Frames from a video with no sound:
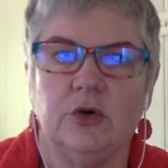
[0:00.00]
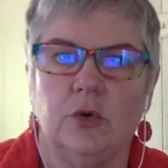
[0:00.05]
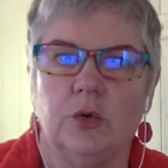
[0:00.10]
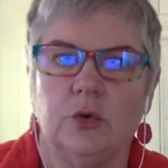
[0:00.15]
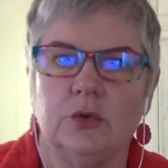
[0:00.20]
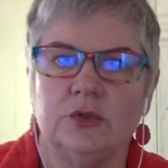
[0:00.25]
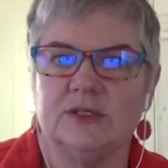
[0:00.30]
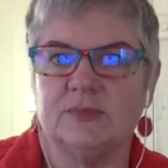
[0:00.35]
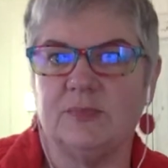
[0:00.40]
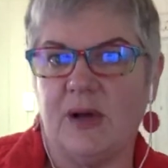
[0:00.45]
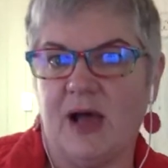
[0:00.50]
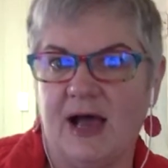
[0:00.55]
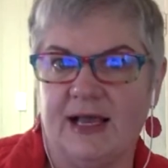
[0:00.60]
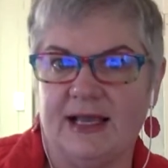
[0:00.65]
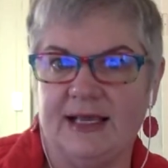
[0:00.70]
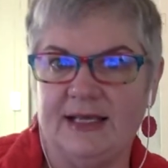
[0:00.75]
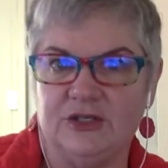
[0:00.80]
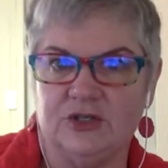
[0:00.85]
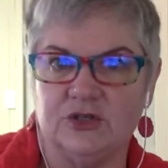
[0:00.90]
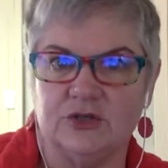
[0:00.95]
or
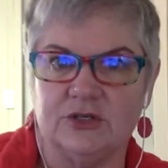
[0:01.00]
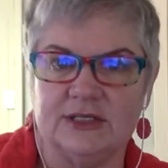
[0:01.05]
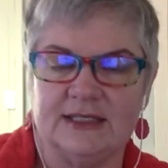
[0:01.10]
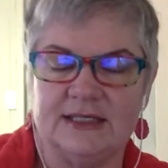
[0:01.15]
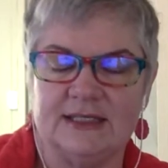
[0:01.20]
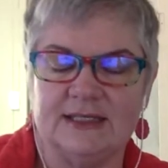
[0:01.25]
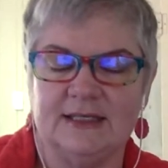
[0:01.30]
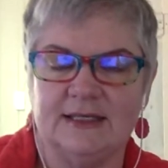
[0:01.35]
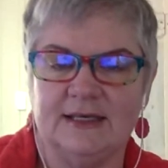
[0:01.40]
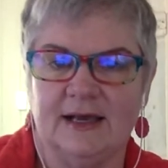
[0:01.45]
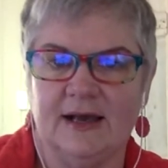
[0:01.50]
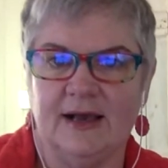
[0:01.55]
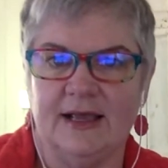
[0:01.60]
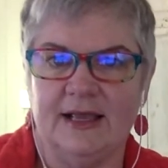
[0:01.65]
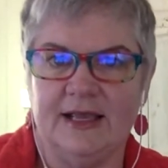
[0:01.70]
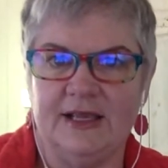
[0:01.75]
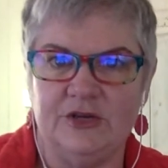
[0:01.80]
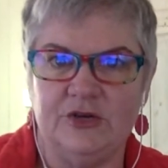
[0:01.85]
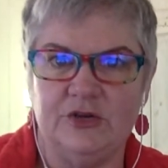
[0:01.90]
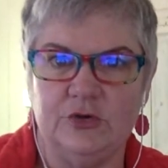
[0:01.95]
spark interest
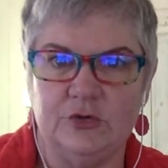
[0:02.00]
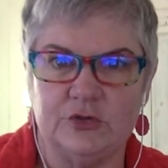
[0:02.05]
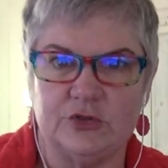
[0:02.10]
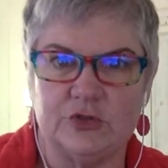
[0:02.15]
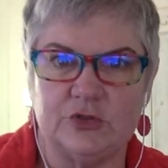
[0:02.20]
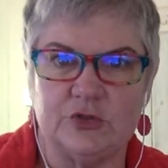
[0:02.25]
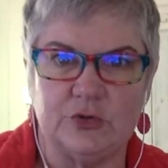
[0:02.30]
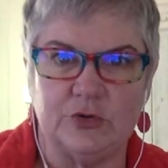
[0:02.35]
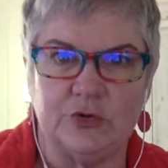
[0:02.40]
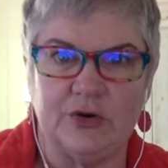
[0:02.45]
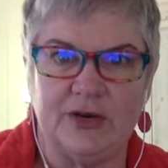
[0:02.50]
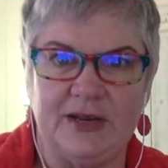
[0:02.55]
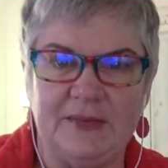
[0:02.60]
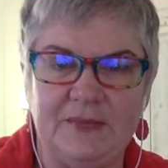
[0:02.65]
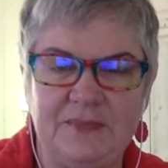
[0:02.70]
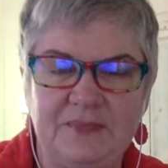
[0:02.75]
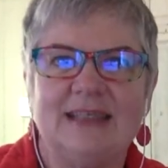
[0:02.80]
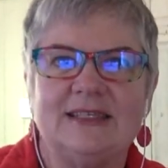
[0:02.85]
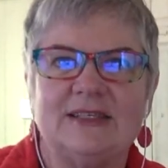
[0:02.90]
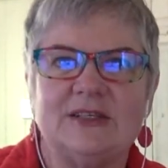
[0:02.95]
in your story.
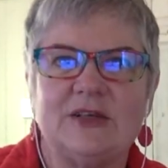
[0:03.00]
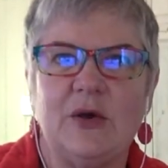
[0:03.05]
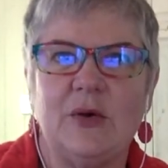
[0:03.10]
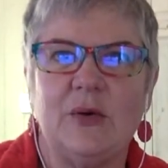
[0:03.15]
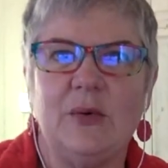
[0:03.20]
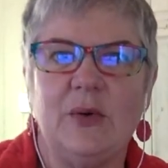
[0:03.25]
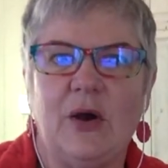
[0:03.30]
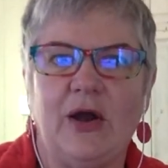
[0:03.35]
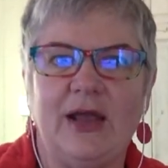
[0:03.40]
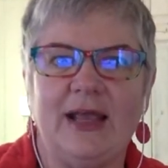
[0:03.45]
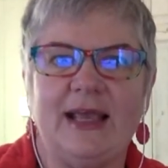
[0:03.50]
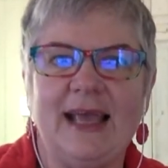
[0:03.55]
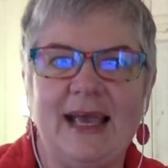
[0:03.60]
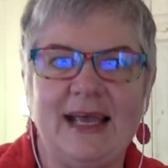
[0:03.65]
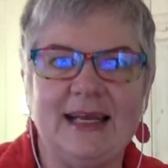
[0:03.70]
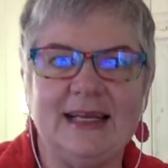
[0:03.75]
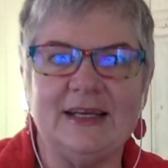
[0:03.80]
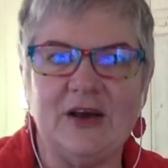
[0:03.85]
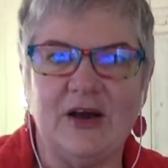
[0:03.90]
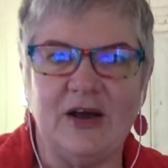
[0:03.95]
So I get
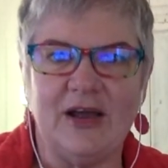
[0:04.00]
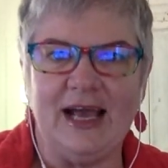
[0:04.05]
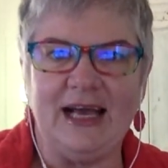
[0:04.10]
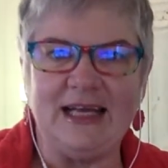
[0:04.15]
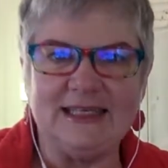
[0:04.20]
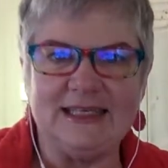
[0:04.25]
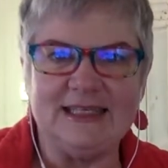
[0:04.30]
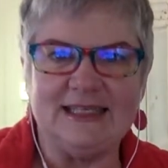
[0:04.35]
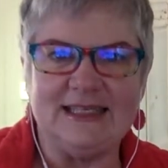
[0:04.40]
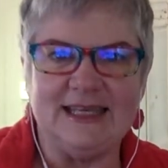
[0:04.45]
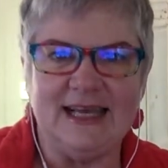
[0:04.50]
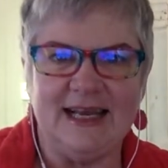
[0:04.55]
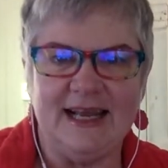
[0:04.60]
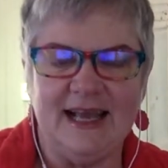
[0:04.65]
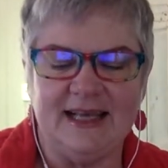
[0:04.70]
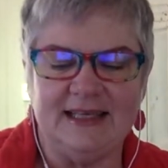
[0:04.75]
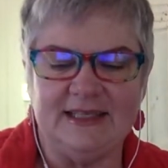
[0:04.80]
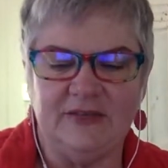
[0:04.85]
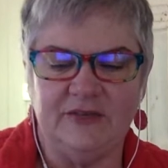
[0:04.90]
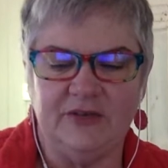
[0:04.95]
it. I understand
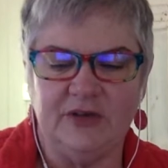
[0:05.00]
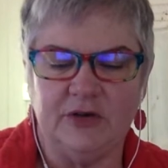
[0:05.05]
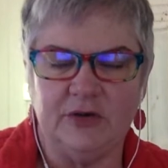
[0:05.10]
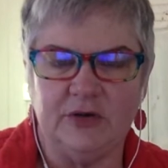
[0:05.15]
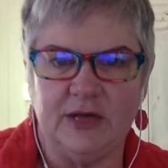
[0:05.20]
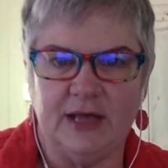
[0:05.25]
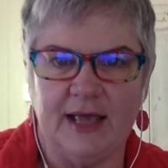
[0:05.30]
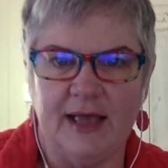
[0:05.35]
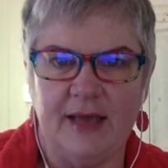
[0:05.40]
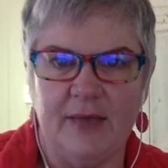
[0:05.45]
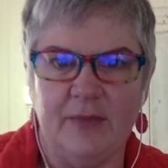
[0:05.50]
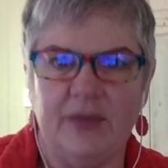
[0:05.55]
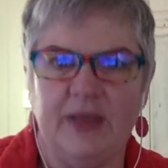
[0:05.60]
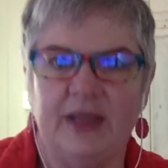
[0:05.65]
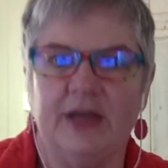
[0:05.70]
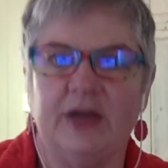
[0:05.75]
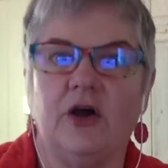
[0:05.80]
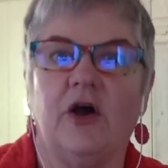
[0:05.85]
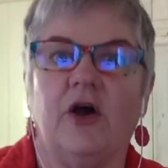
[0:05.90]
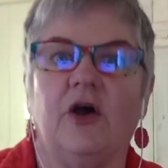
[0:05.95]
how difficult it can be,
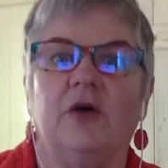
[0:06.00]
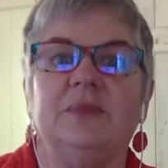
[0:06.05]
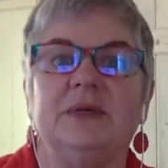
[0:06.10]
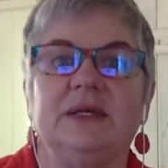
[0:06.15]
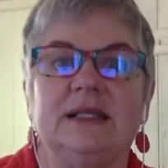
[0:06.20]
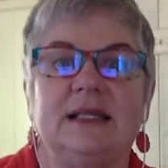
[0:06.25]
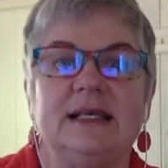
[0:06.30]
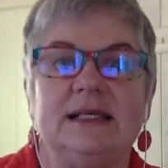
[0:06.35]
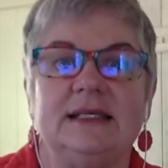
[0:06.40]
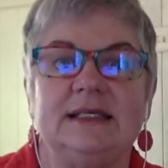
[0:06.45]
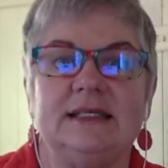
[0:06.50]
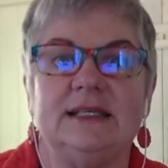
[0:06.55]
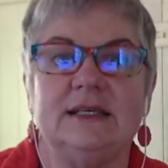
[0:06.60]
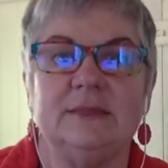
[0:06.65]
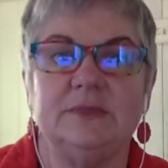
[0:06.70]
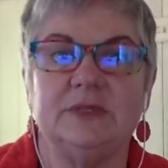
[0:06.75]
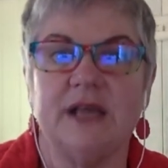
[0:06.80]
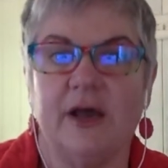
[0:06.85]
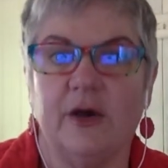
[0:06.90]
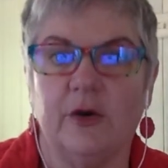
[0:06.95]
and I hope that these
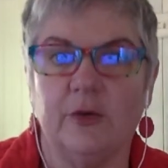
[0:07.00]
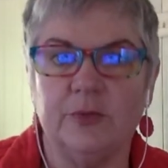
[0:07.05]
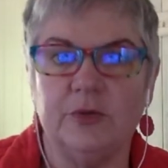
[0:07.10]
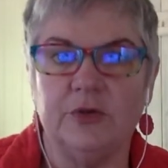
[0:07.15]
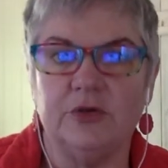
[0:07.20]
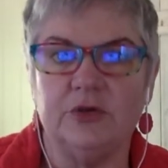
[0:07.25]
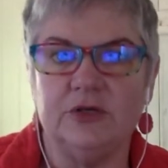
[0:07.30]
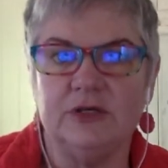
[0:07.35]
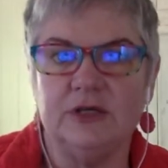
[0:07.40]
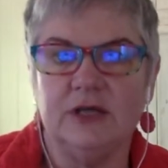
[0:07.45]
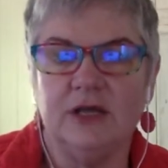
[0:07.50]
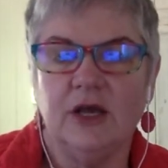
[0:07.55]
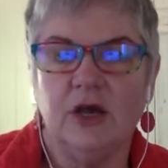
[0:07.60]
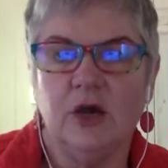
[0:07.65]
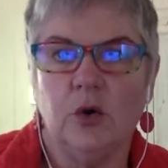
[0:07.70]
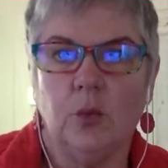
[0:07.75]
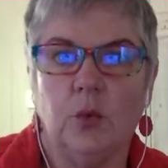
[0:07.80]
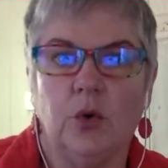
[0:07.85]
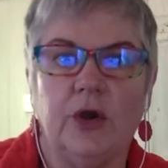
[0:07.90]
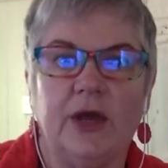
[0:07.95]
tips help you
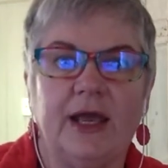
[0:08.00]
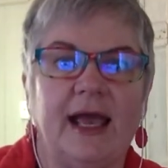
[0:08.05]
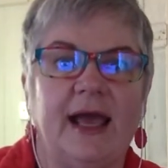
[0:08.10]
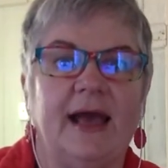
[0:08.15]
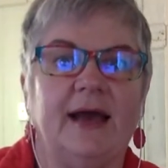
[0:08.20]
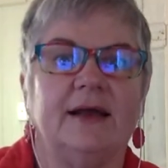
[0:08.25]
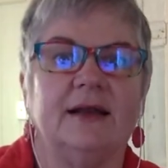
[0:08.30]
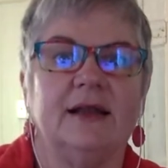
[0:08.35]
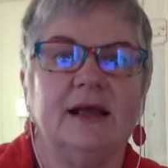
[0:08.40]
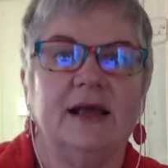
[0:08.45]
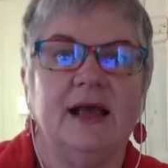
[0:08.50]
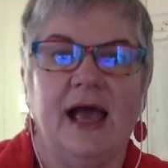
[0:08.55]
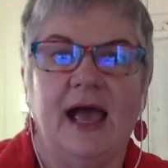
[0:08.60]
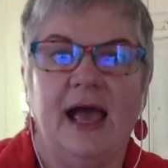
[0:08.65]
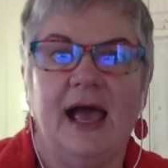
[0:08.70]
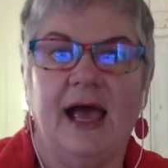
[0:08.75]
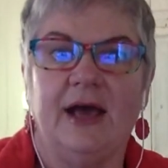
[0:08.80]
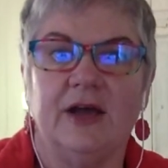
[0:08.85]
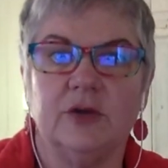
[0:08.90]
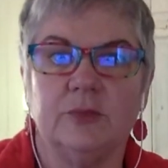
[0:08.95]
work out
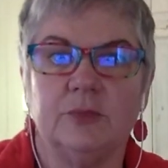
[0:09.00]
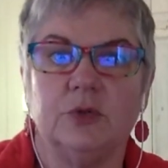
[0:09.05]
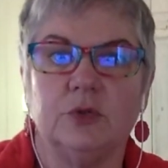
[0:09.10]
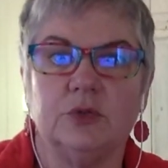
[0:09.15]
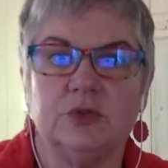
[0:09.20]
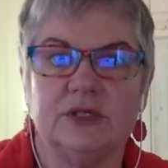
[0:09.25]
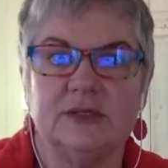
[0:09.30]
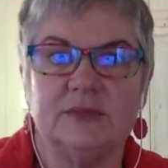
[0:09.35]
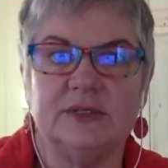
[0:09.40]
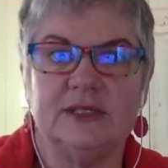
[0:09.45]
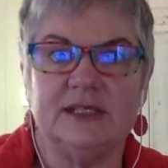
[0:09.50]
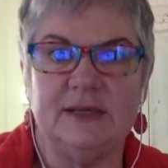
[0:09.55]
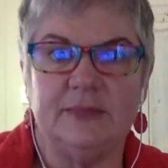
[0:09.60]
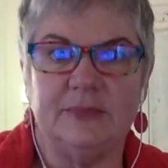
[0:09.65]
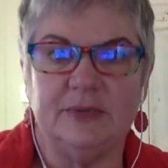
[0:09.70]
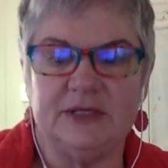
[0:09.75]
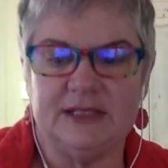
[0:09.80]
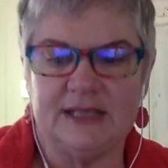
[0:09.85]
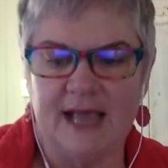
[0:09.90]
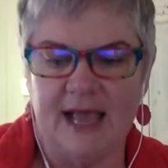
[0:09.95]
how to pull some
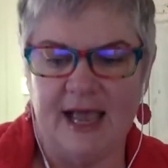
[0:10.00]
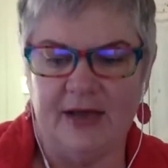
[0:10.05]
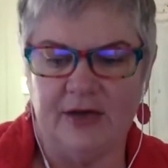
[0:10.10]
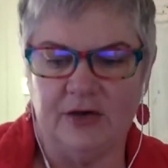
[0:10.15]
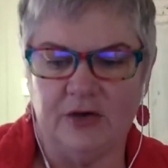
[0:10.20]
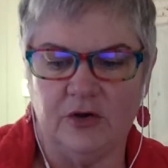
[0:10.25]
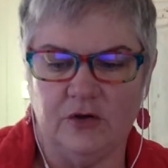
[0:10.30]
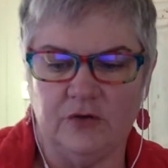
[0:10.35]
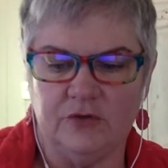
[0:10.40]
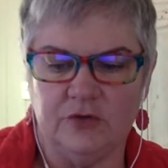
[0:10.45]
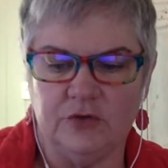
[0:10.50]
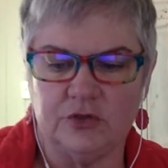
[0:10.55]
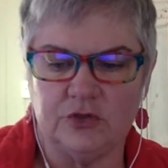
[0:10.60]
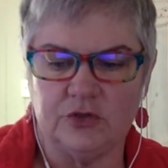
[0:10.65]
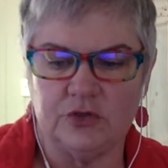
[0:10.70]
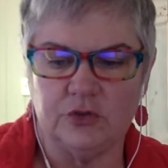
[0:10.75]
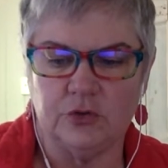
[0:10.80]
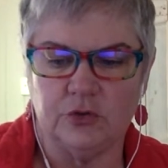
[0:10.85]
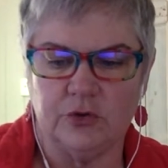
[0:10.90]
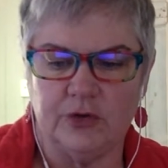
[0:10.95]
snippets out of your
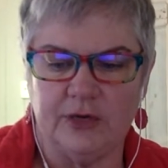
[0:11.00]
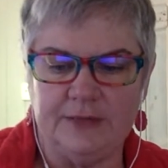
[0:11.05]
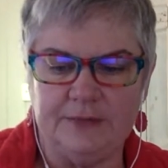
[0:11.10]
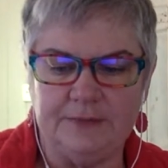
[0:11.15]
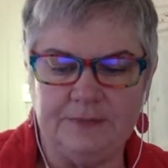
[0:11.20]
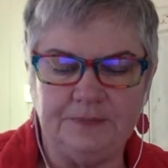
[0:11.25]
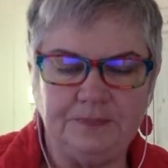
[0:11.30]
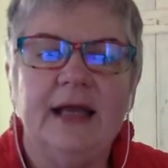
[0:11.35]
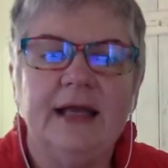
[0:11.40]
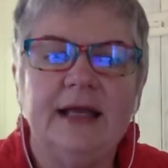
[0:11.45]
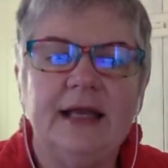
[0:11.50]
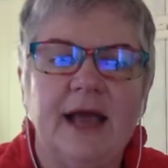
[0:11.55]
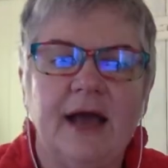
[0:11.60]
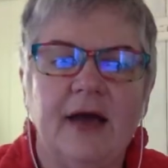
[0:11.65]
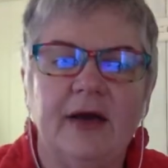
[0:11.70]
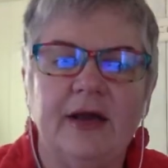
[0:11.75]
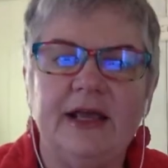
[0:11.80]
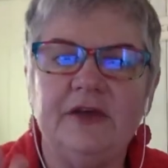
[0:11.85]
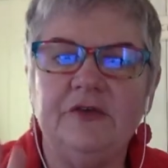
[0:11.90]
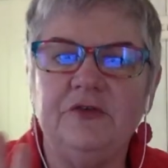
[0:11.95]
story.
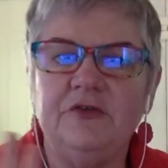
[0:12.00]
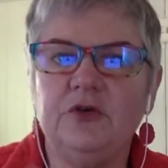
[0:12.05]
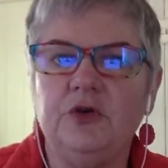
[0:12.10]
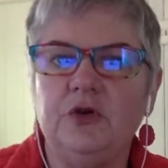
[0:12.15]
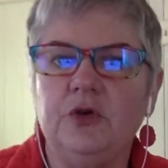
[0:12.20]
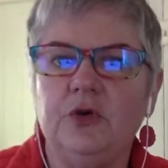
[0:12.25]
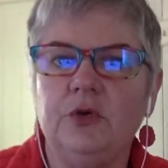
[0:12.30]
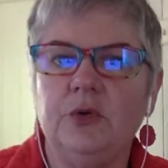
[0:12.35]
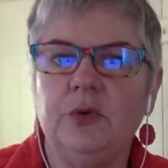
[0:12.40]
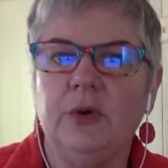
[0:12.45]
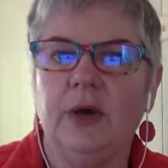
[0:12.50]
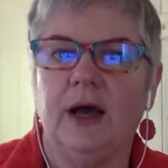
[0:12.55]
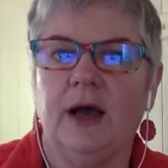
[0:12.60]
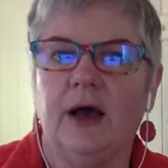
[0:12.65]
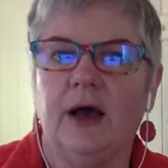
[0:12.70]
Now, if you